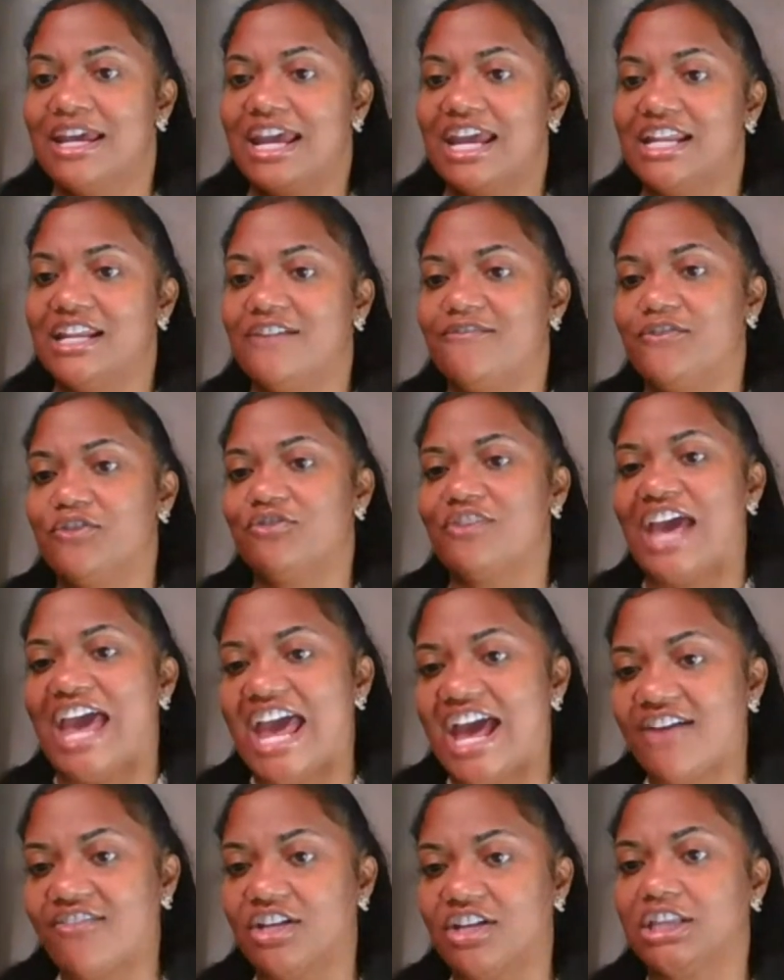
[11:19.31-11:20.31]
And if you
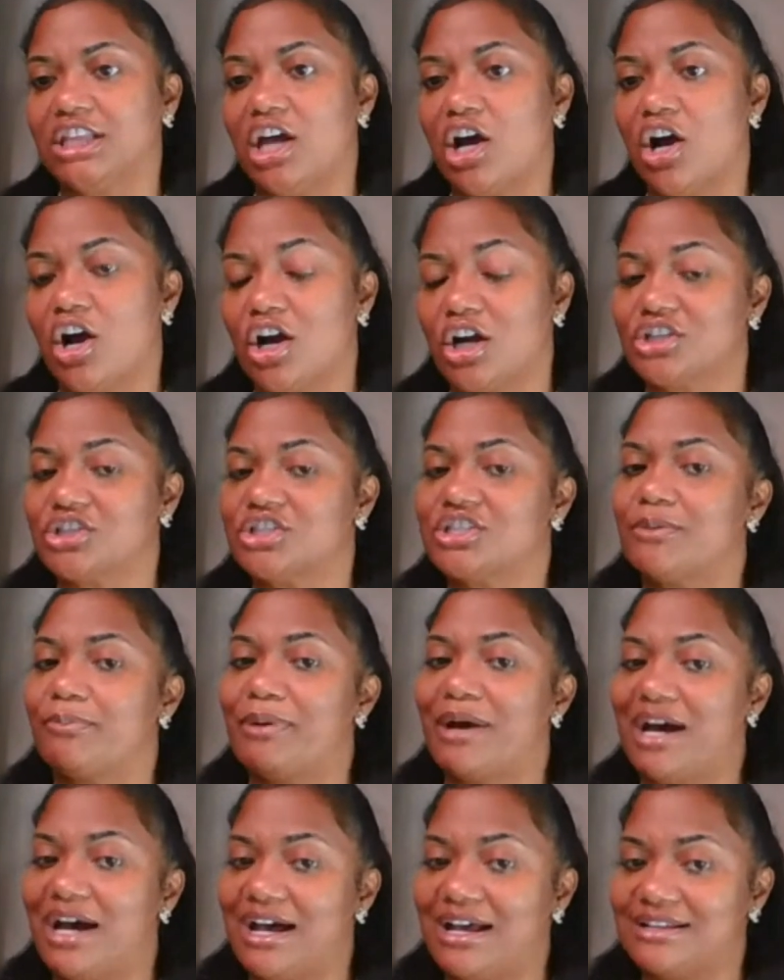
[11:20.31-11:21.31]
have a large
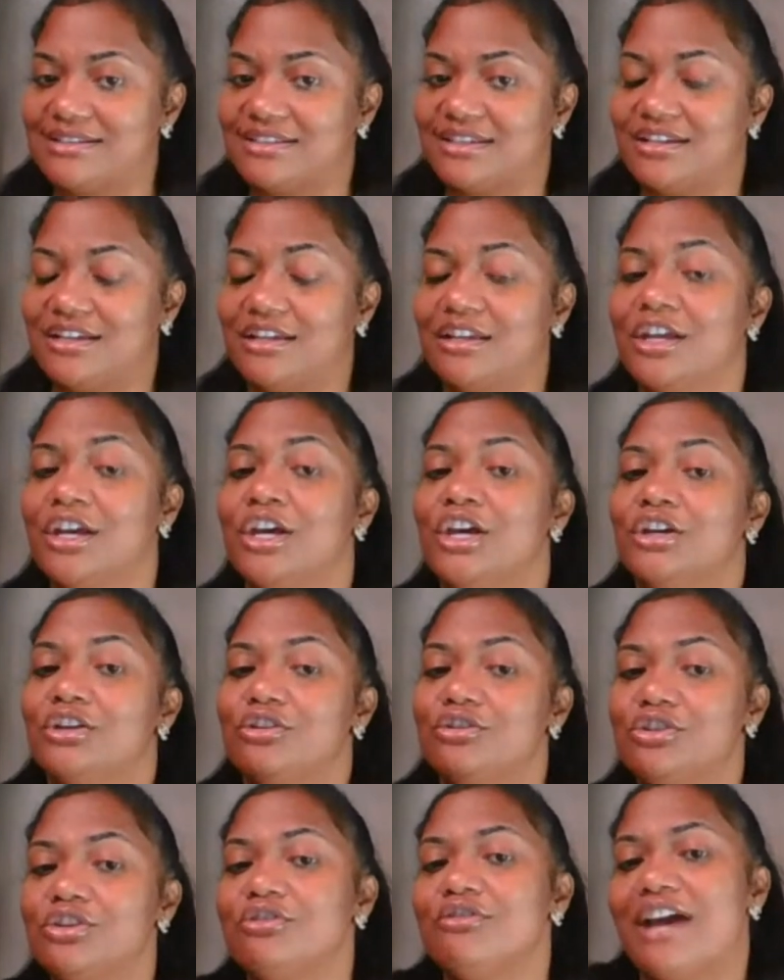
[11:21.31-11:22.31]
deposit,
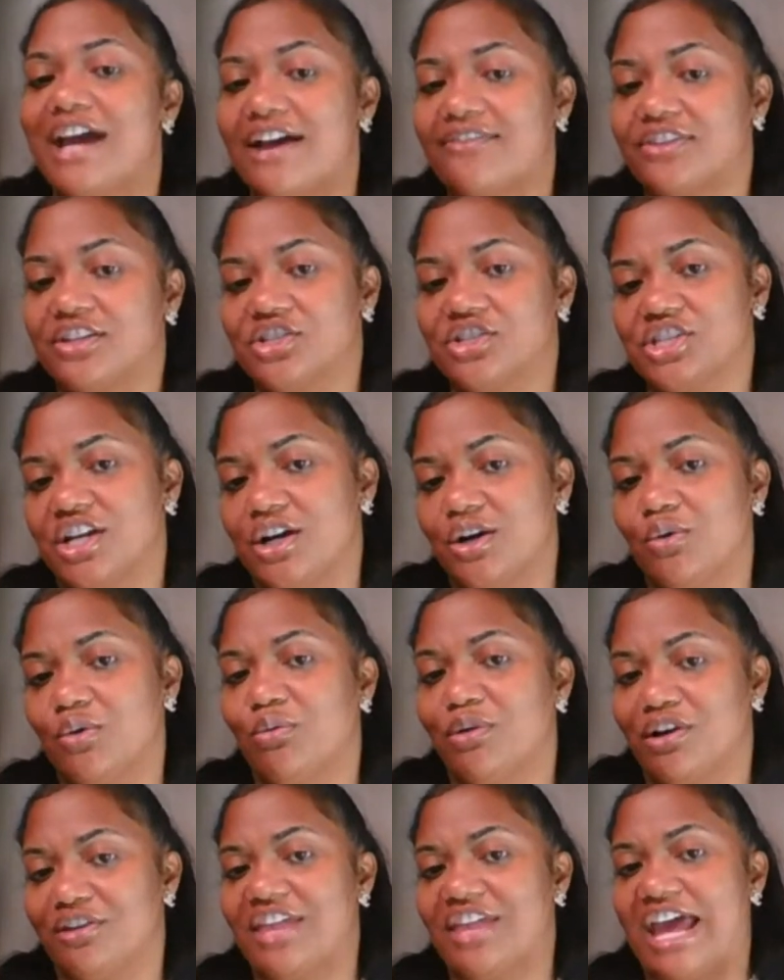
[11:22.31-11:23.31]
you do have to show
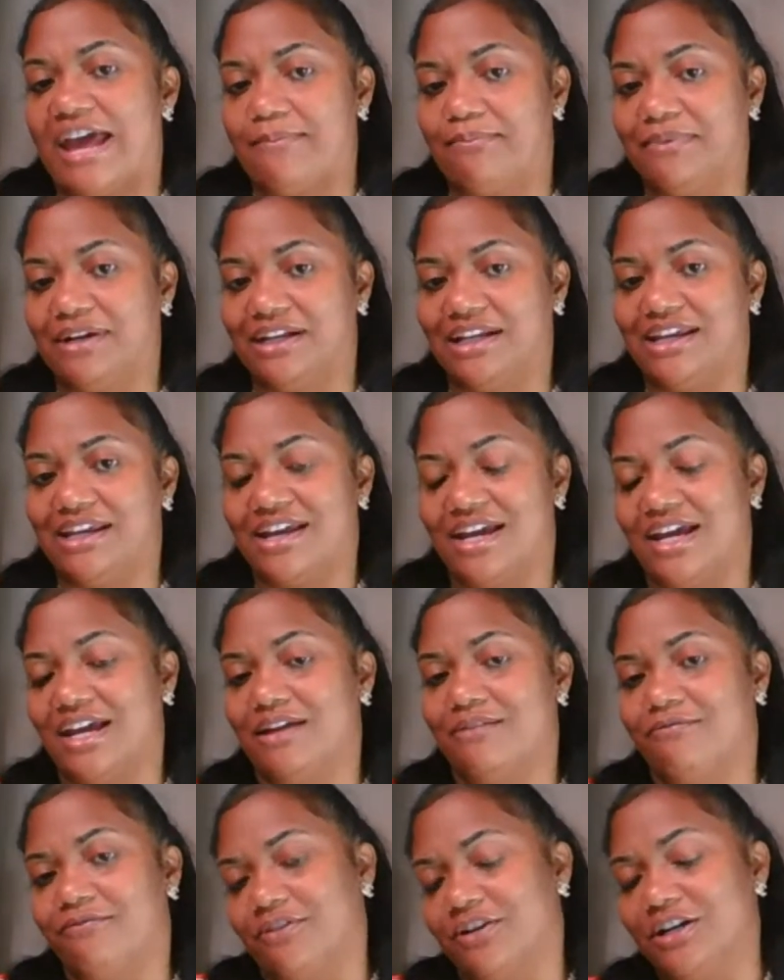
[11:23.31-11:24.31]
where that money
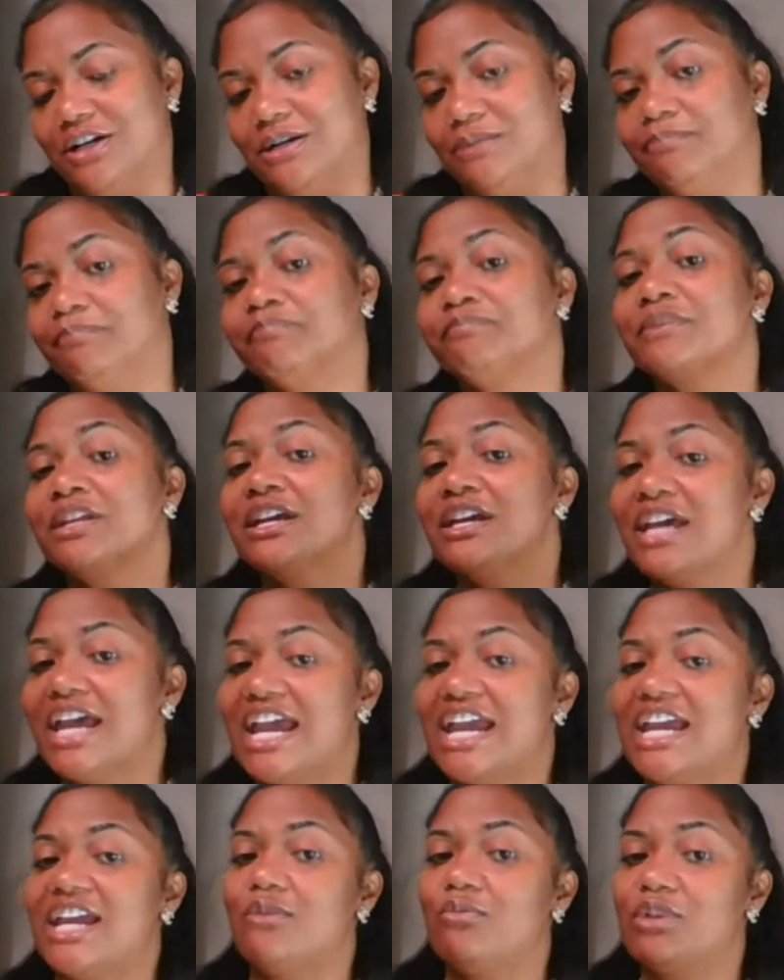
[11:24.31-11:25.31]
came from,
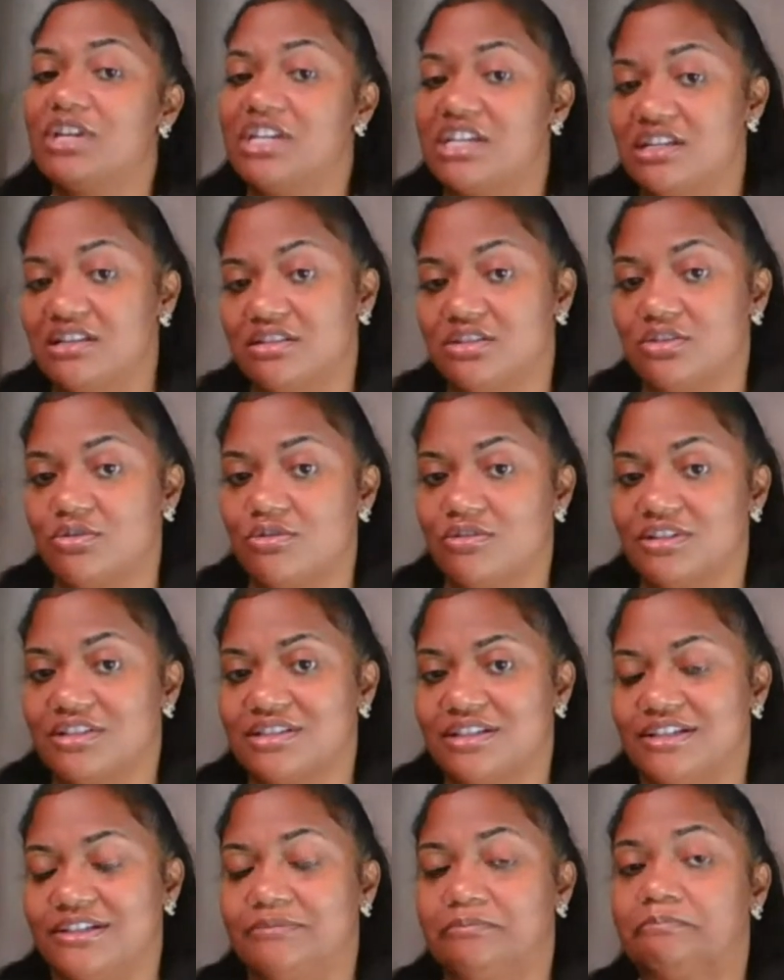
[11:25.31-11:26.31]
and we can source
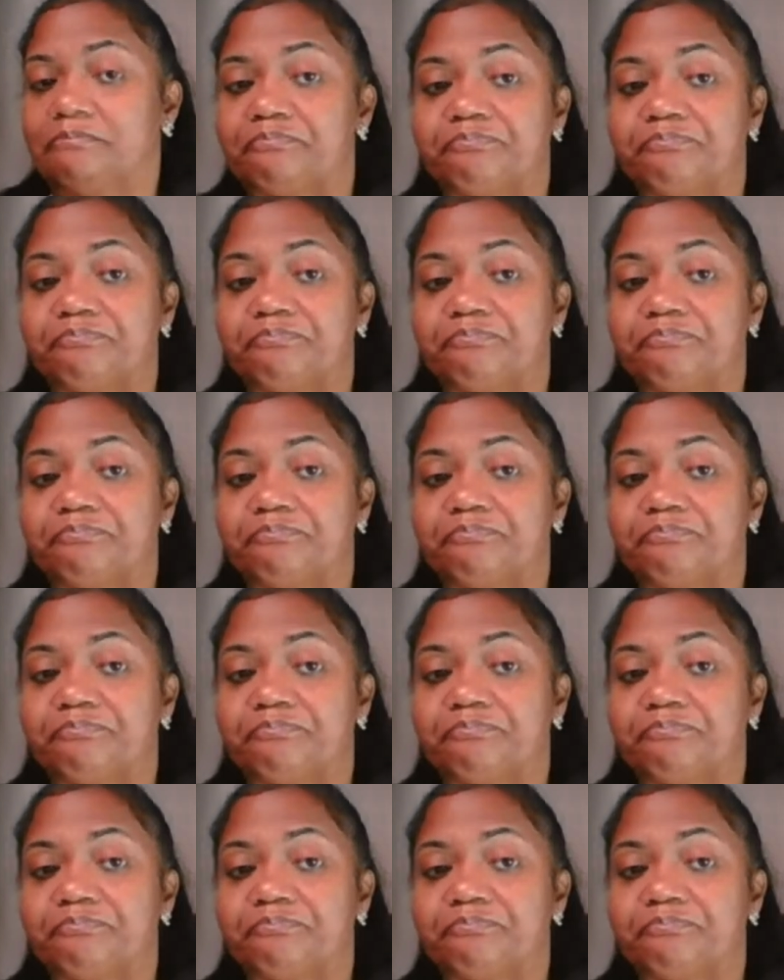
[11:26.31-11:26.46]
it.